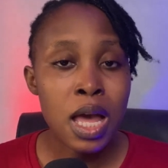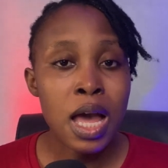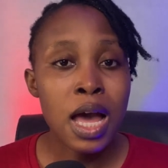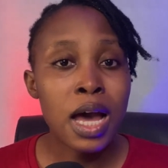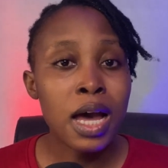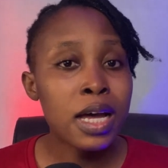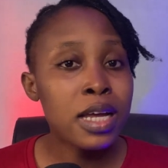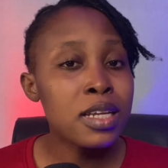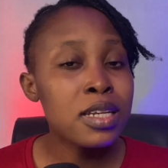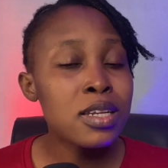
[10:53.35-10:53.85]

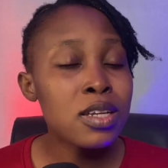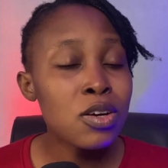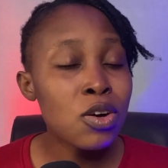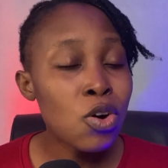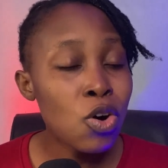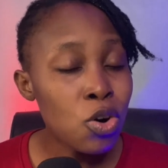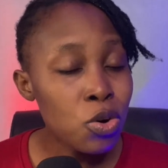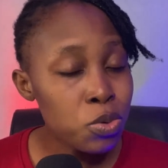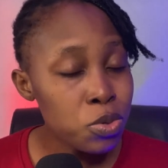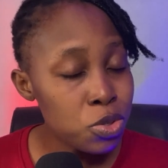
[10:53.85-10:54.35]
And
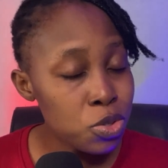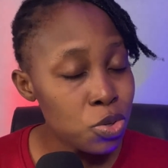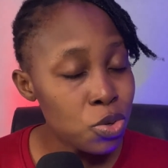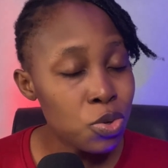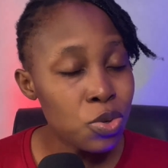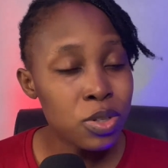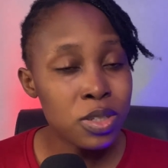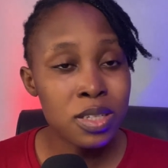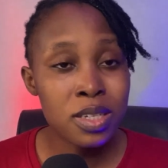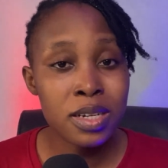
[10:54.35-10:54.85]

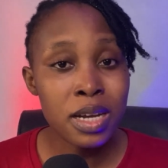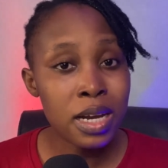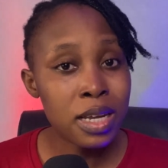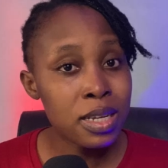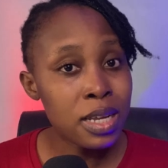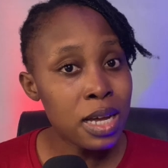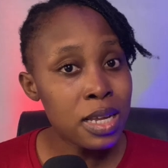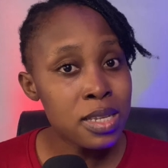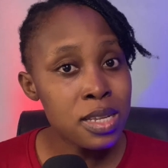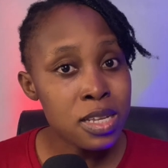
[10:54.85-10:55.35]
also
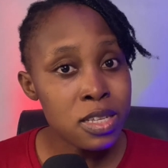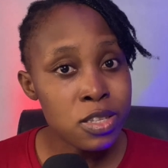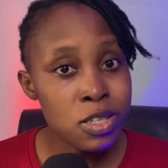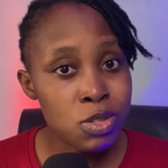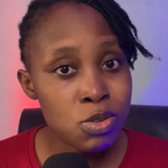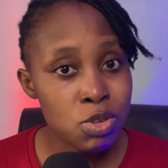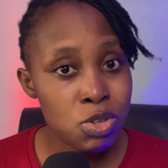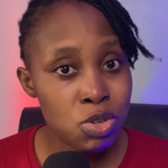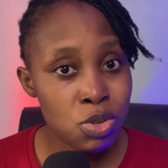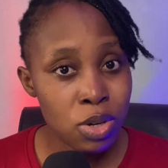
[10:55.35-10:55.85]
another
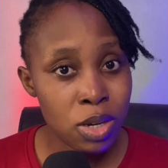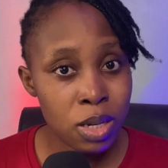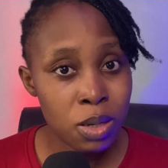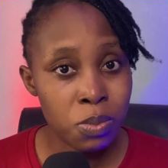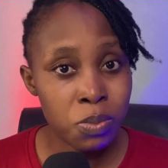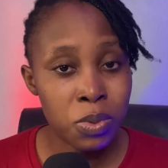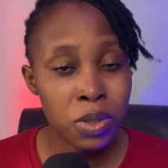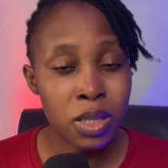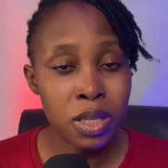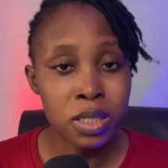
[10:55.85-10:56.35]
situation can
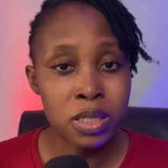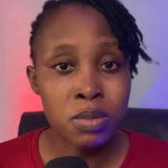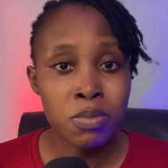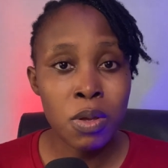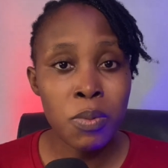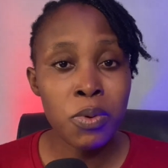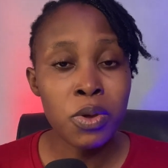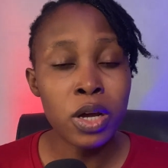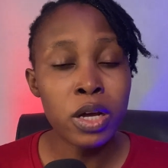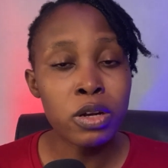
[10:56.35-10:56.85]
be that
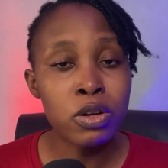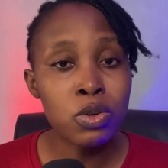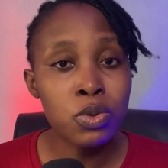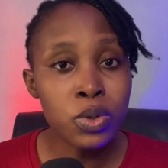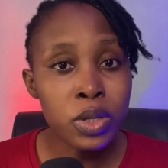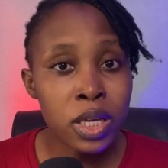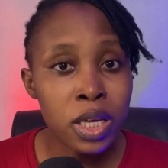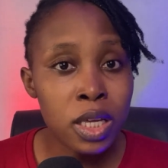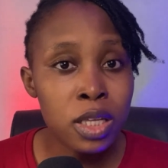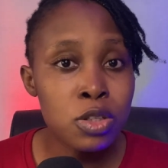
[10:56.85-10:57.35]
maybe you're
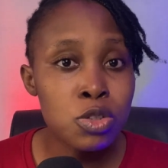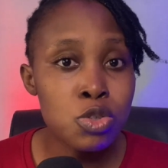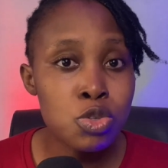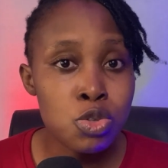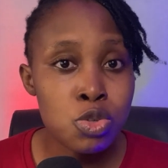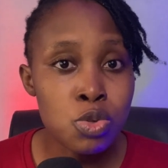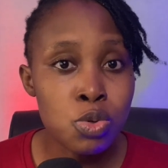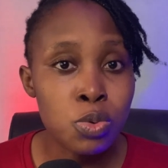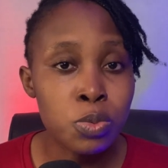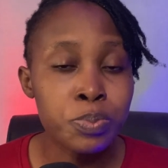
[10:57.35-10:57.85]
looking
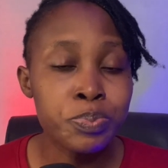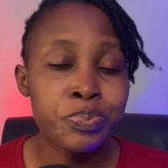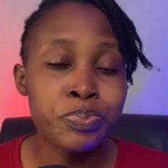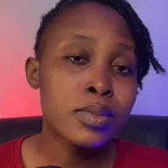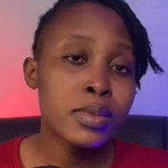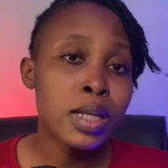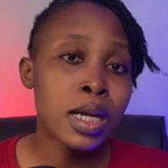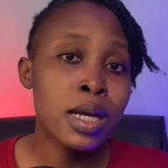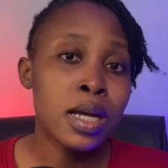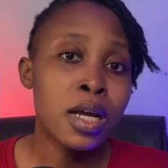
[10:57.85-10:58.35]
to
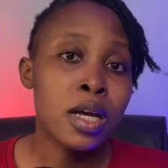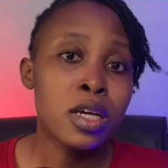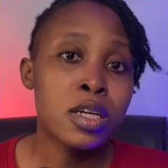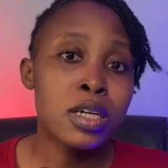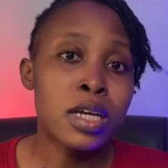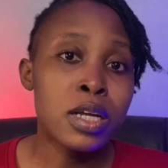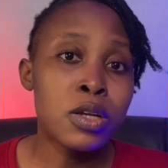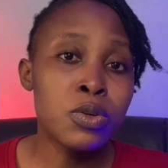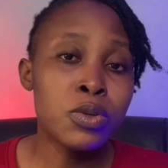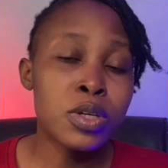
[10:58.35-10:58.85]

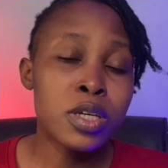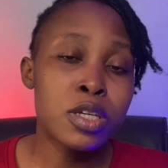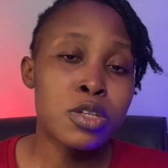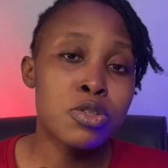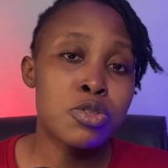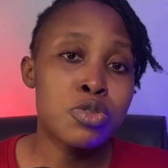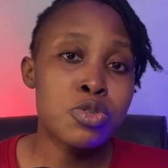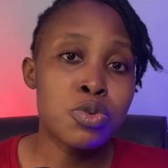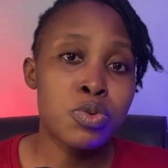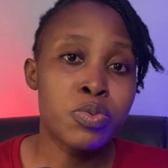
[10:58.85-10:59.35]

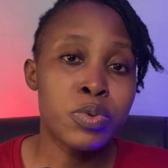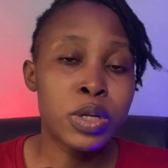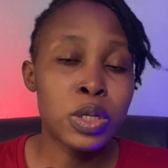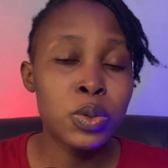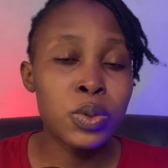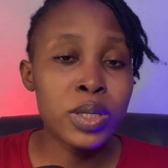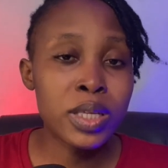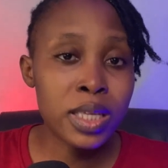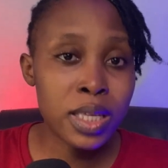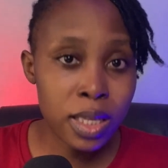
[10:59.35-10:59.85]

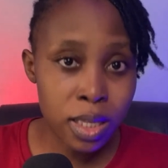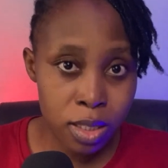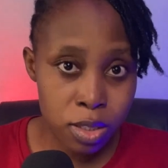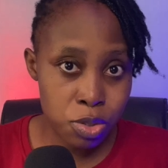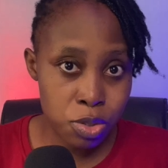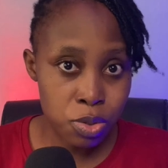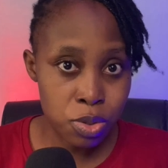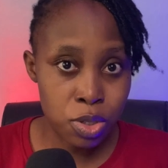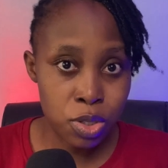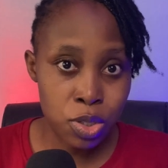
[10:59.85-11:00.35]
relocate
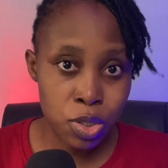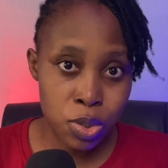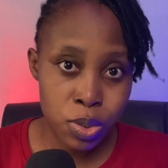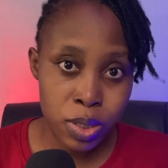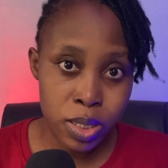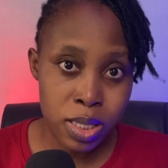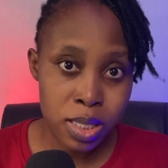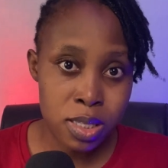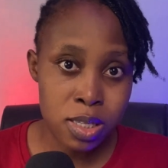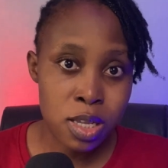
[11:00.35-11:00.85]
the
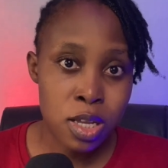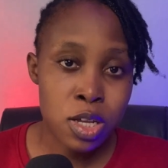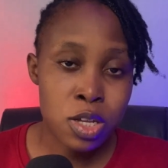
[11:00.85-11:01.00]
US.